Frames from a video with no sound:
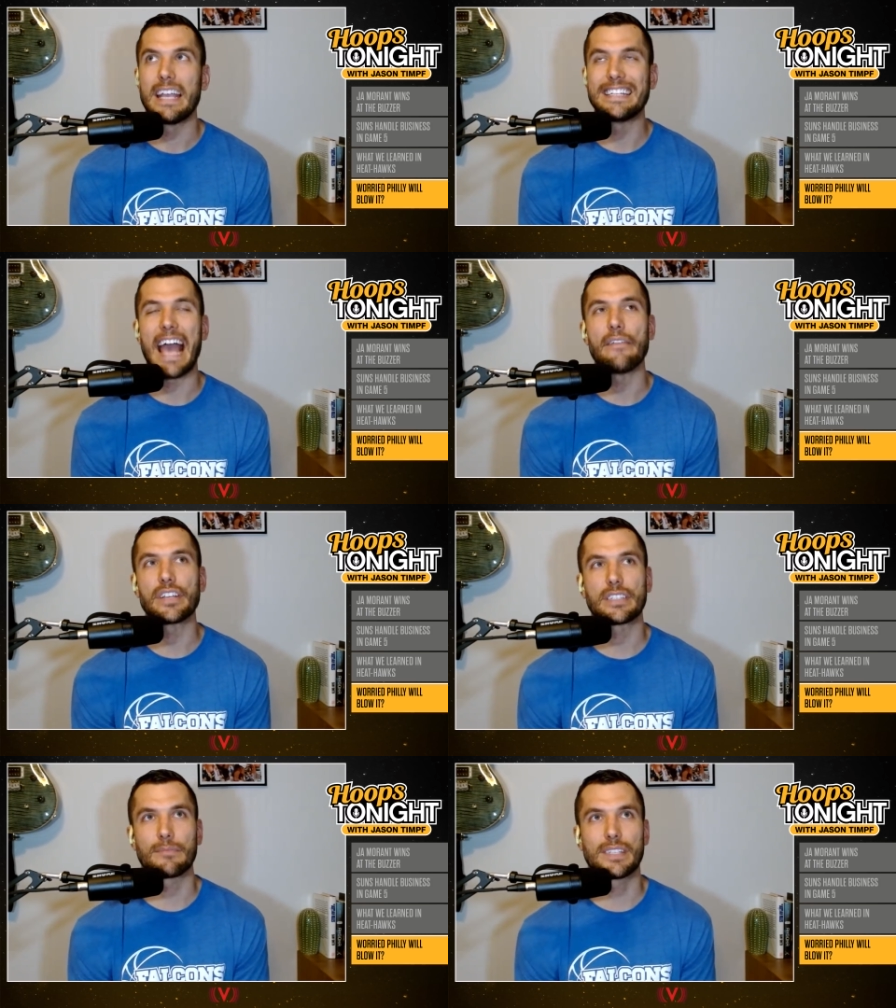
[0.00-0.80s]
he's
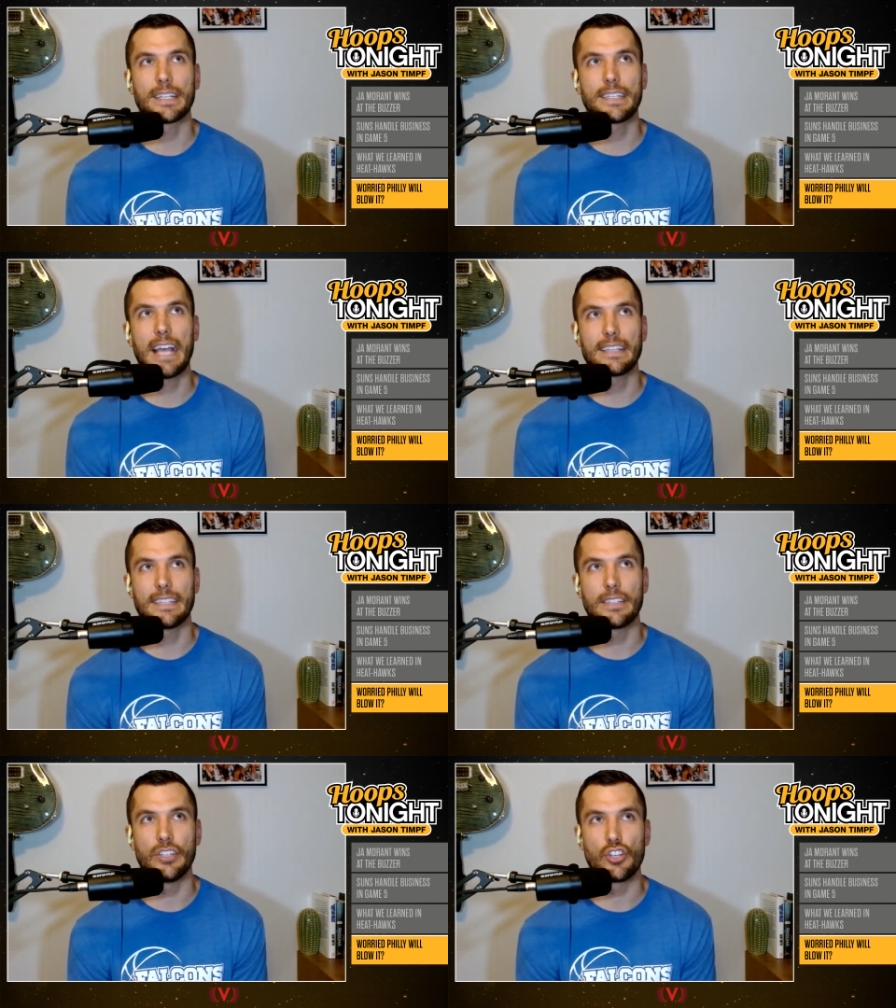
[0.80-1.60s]
having some
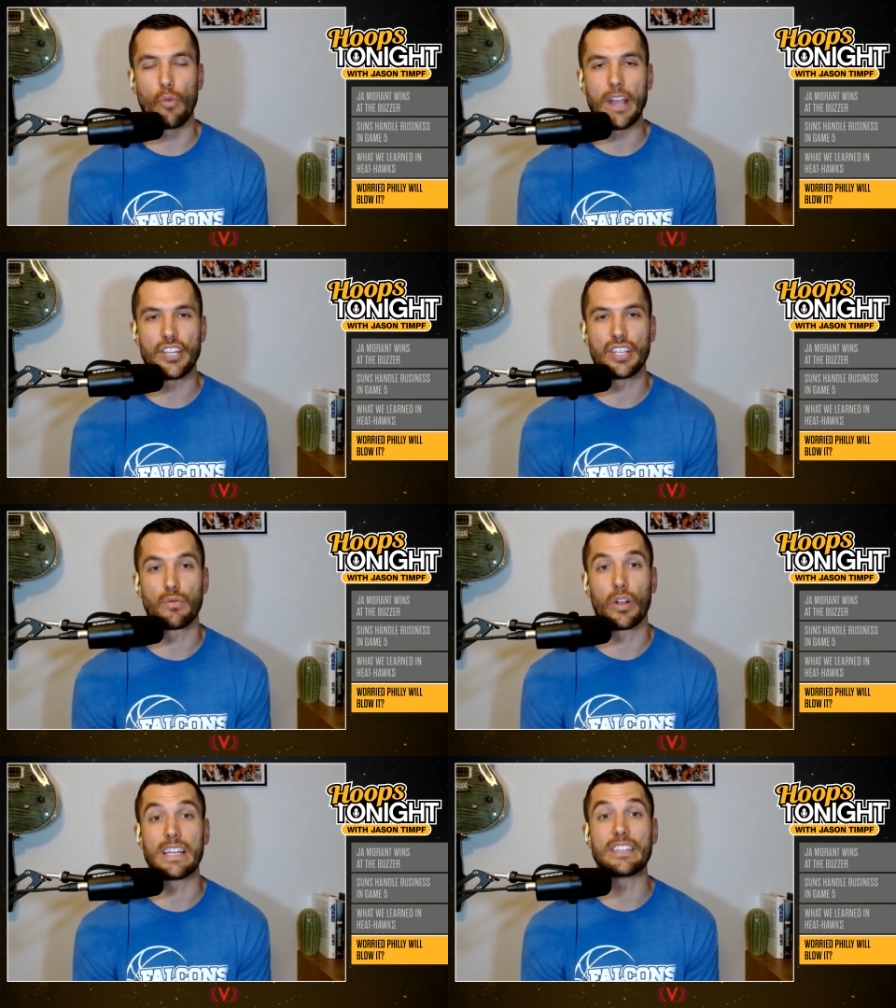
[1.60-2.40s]
success in
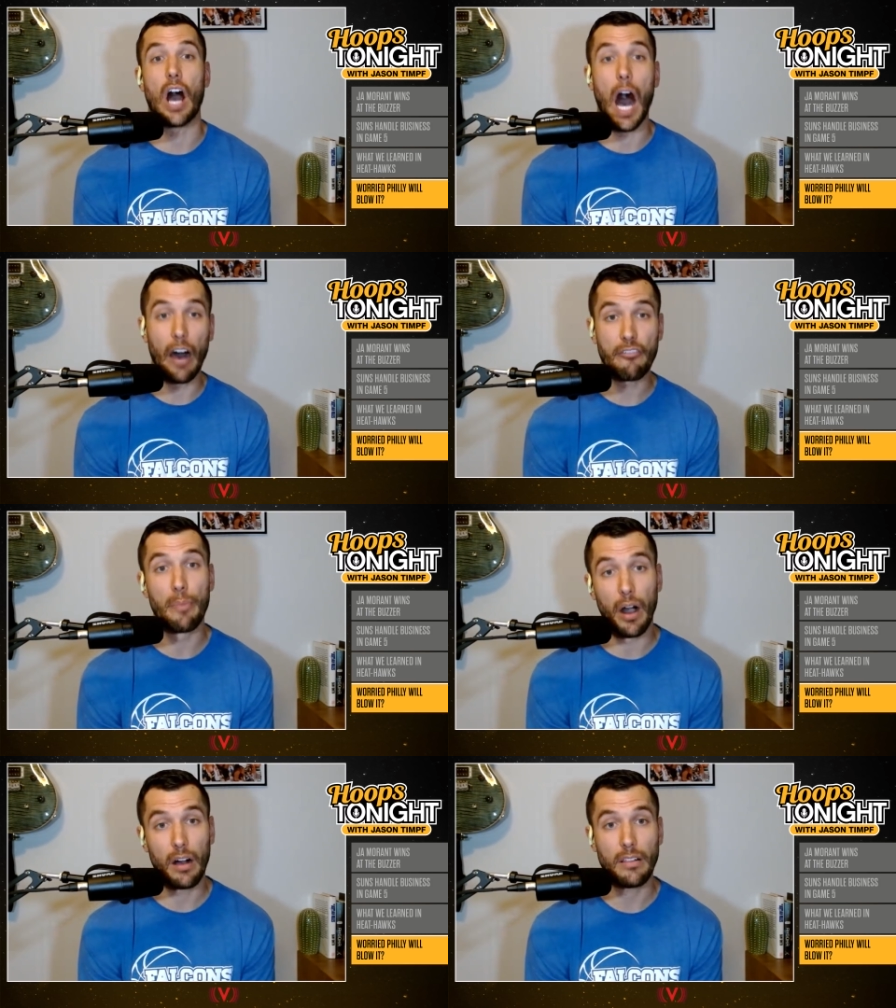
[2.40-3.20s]
situations where he's off
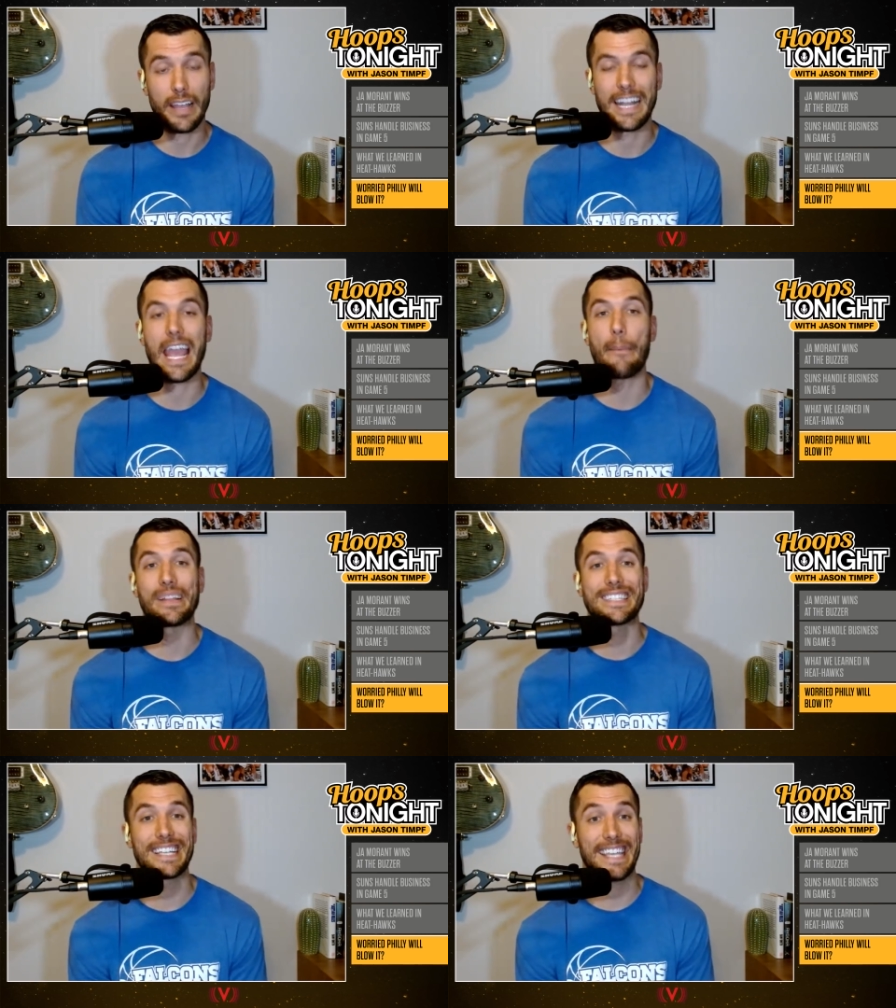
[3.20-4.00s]
ball and he
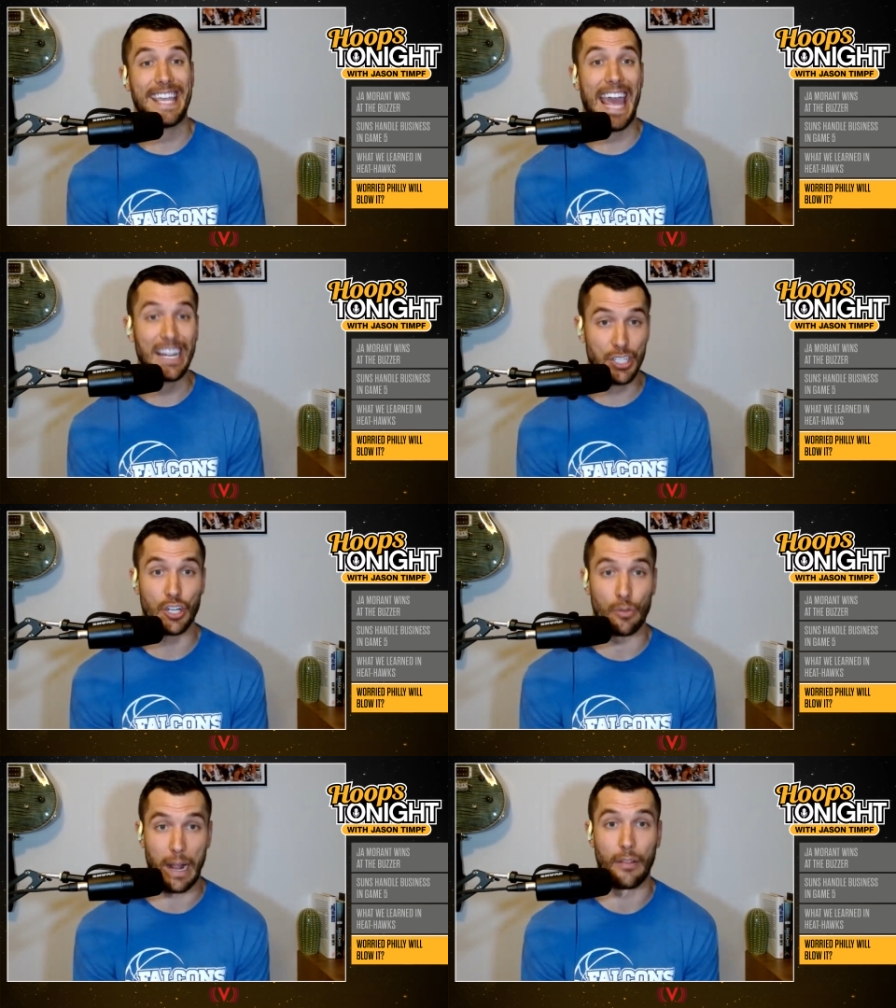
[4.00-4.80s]
happens to catch
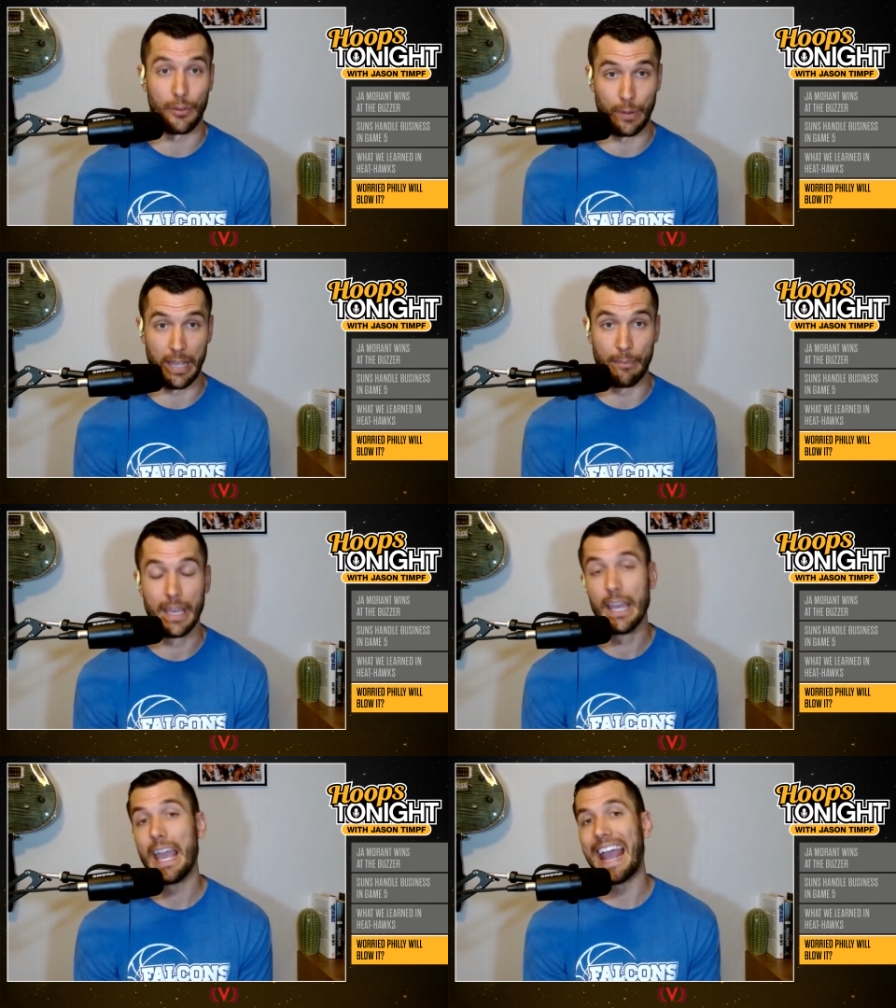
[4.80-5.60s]
around the rim
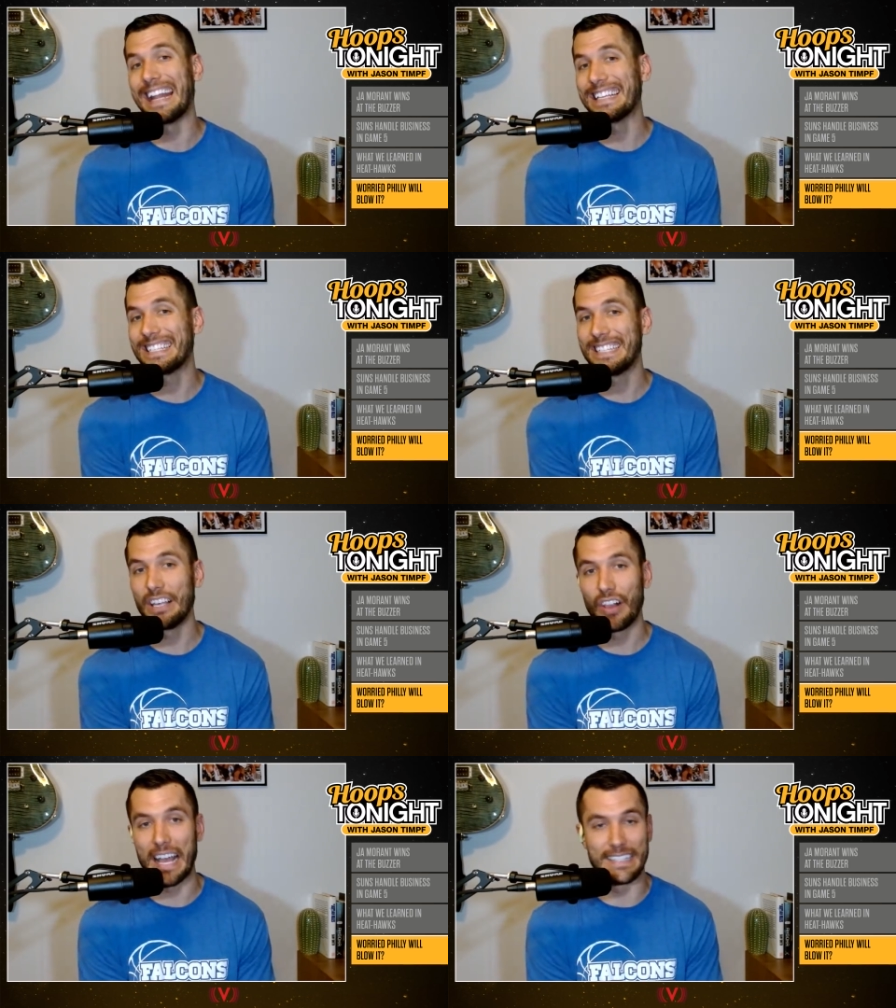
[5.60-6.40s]
and he's
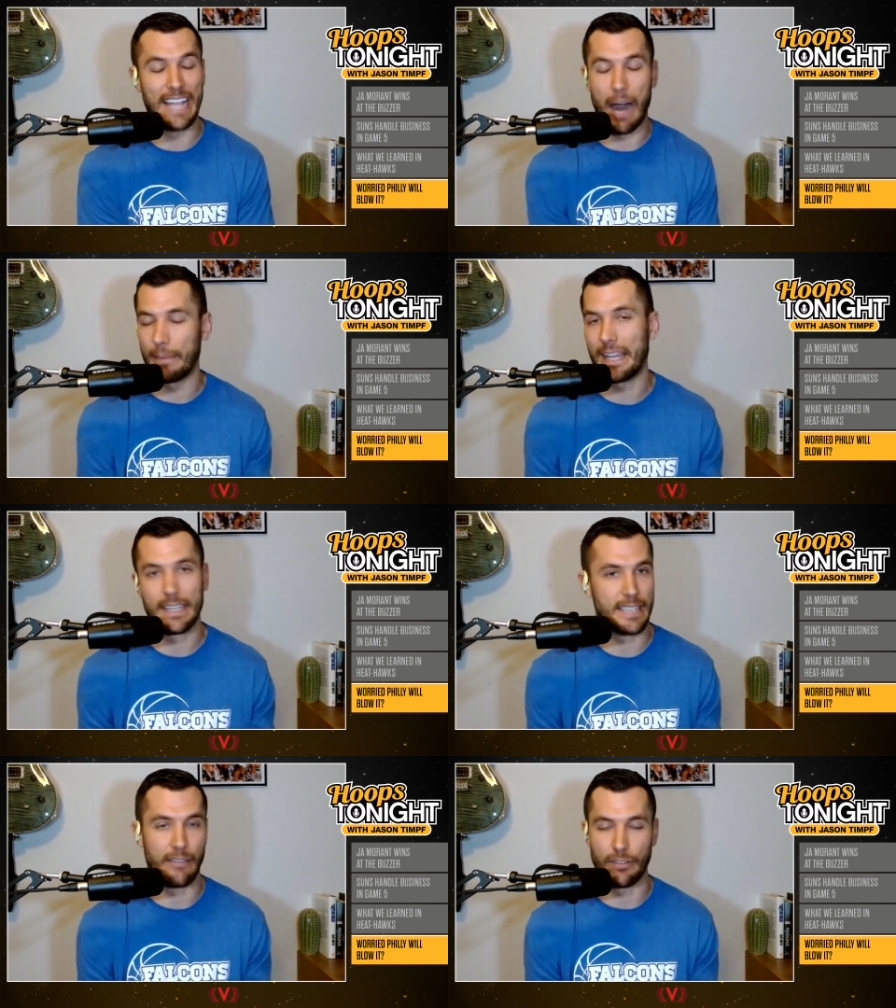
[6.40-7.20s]
still as
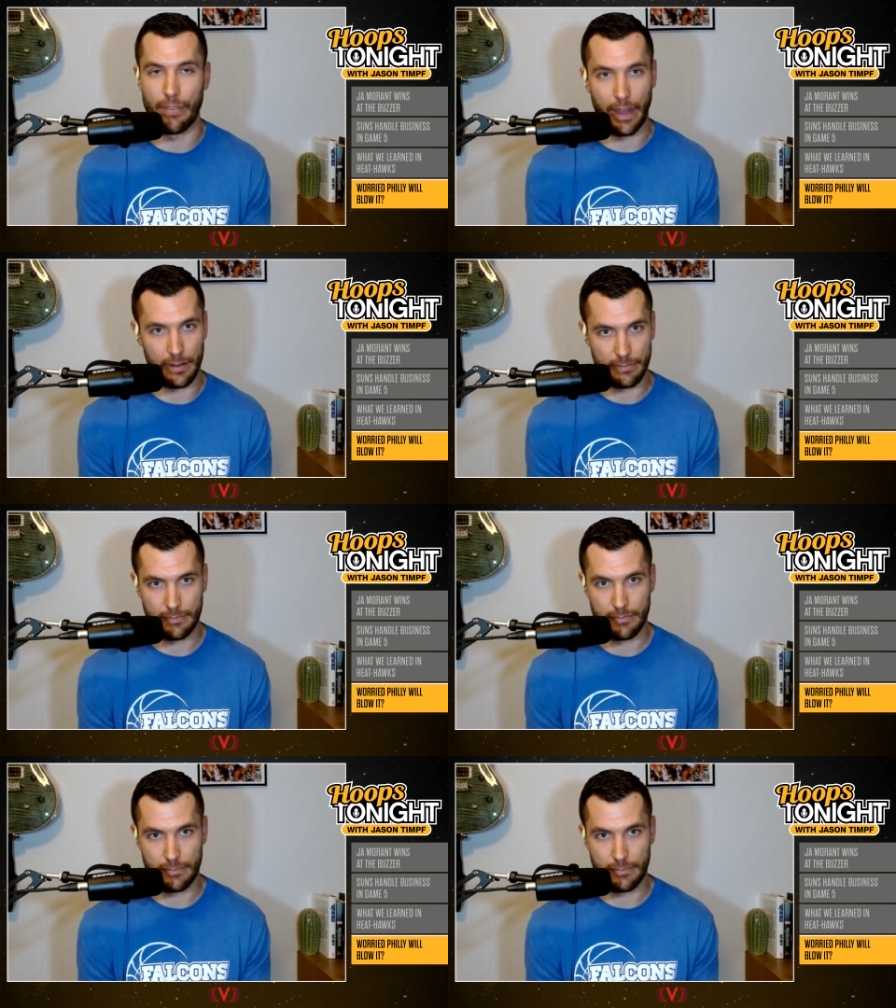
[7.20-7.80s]
dominant as ever there.